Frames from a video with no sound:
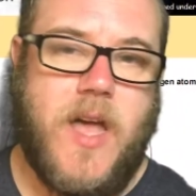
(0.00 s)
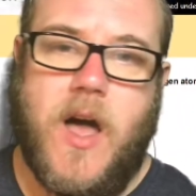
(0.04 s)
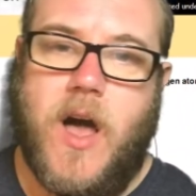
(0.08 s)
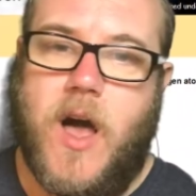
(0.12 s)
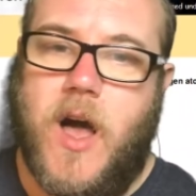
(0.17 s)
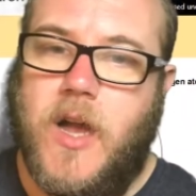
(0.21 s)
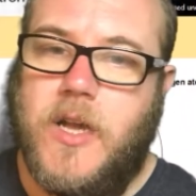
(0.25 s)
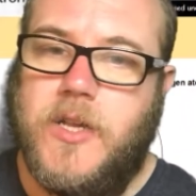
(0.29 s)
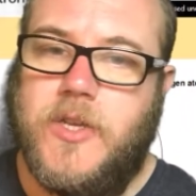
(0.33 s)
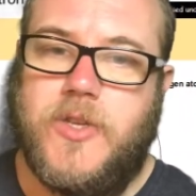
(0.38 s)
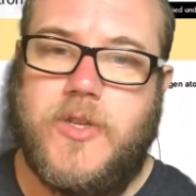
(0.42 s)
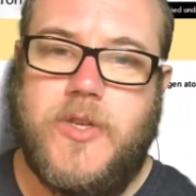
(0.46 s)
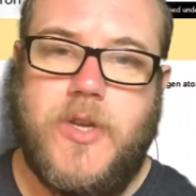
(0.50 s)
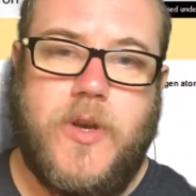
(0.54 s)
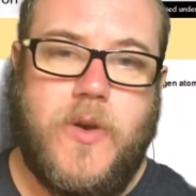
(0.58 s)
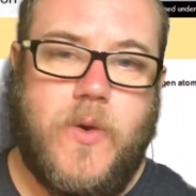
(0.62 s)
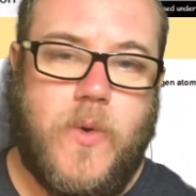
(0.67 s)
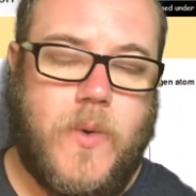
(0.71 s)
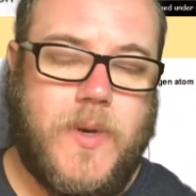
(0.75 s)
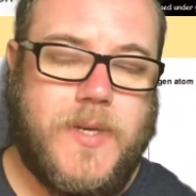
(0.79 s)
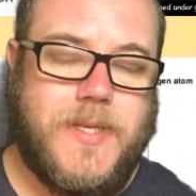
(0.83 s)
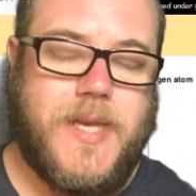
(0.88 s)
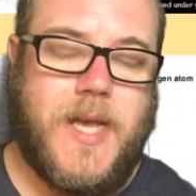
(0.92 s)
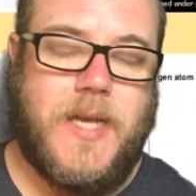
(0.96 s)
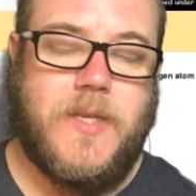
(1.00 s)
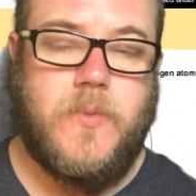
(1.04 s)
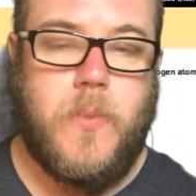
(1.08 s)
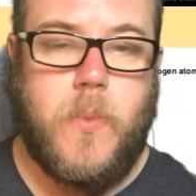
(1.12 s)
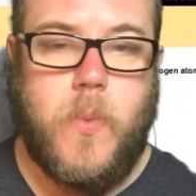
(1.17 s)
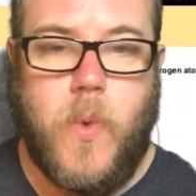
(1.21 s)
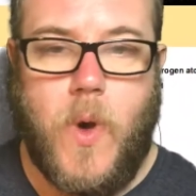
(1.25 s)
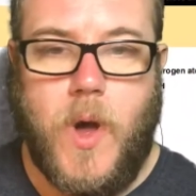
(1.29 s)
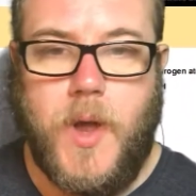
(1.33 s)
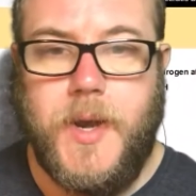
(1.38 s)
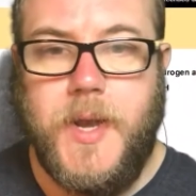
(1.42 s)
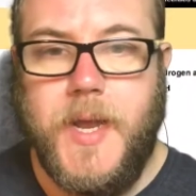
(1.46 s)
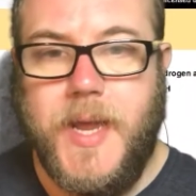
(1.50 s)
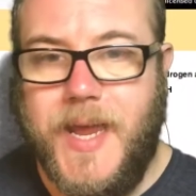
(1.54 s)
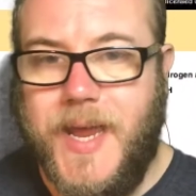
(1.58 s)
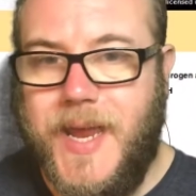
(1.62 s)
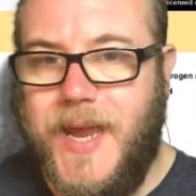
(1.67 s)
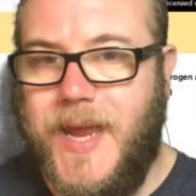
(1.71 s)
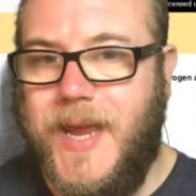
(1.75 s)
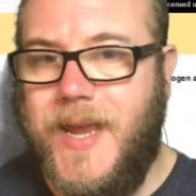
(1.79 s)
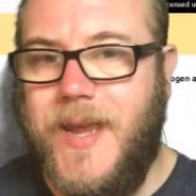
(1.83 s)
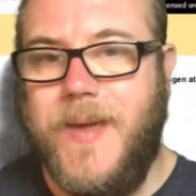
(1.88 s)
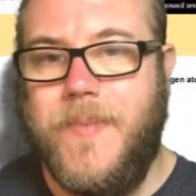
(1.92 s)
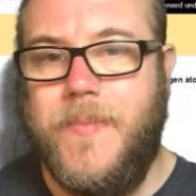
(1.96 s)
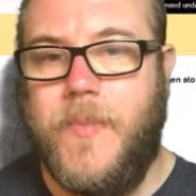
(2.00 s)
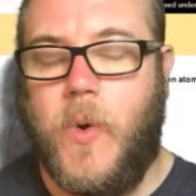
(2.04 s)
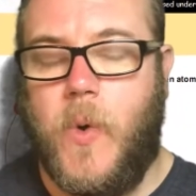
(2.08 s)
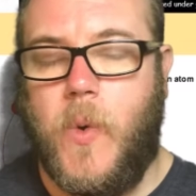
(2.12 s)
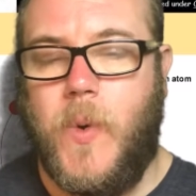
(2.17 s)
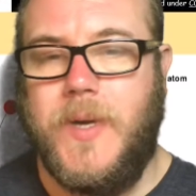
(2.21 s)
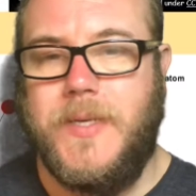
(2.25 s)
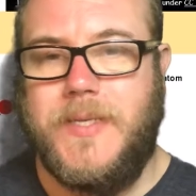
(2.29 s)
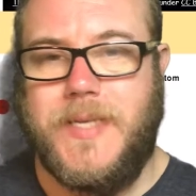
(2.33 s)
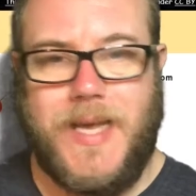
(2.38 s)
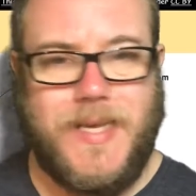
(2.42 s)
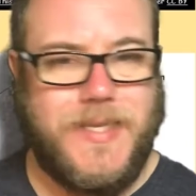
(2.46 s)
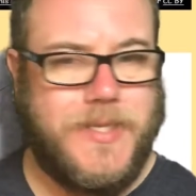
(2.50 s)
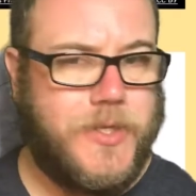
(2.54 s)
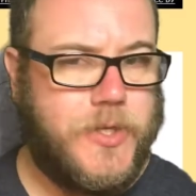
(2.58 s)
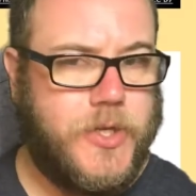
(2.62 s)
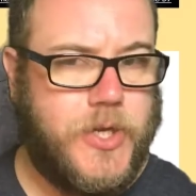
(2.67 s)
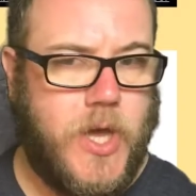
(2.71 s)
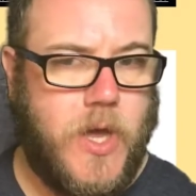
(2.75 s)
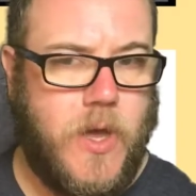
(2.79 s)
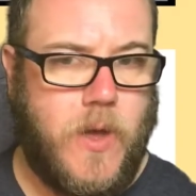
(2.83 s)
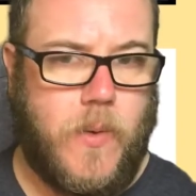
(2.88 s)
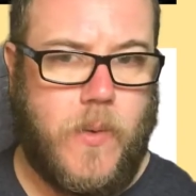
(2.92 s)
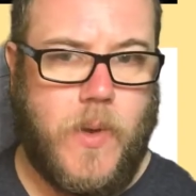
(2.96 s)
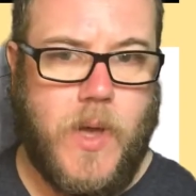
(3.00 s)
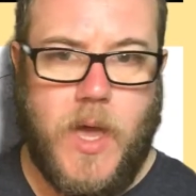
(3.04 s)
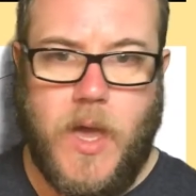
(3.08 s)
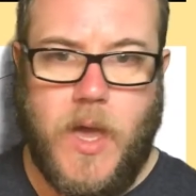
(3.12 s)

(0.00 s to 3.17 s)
Hydrogen always has 1. Helium always has 2.